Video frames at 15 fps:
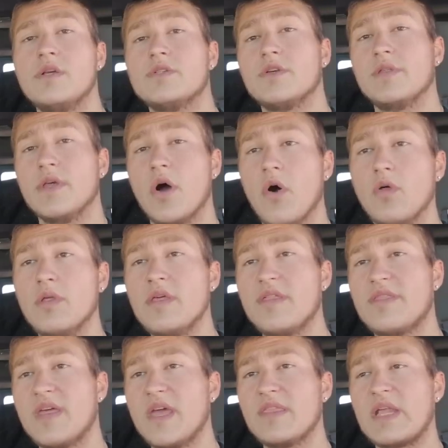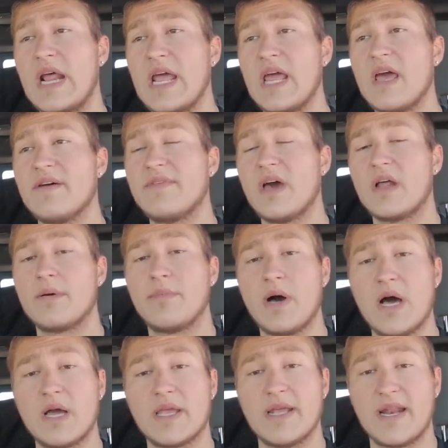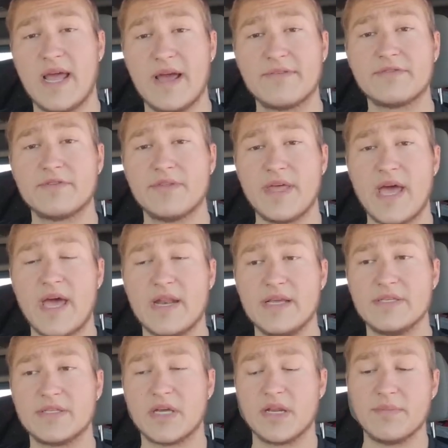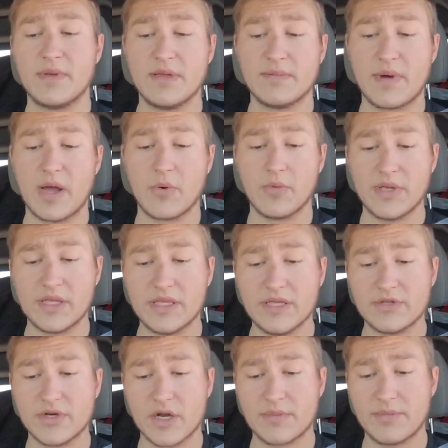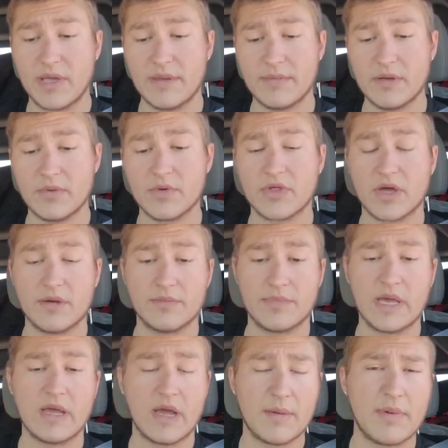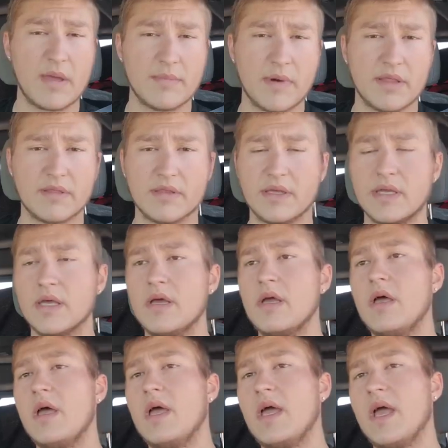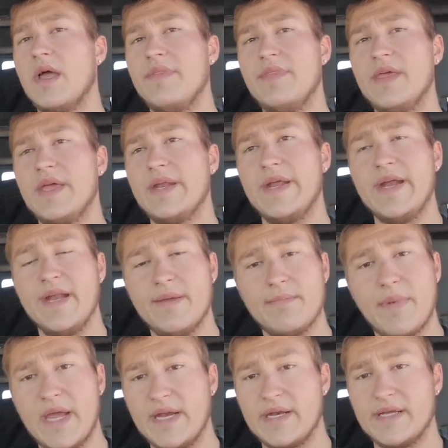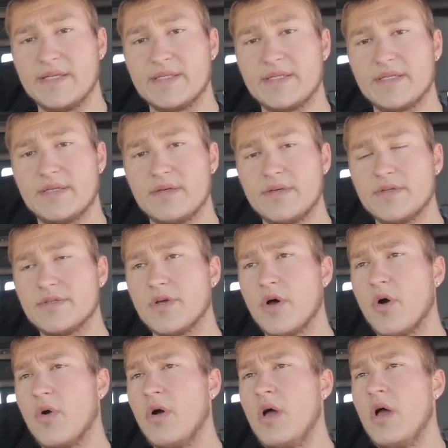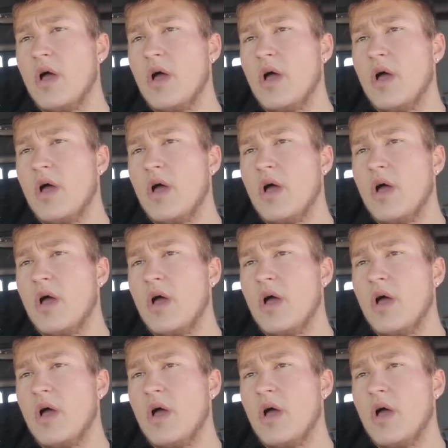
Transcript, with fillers: So the only thing that I have out of pocket after that is going to be my weekly truck payment, which I pay, I pay monthly, and then any maintenance. So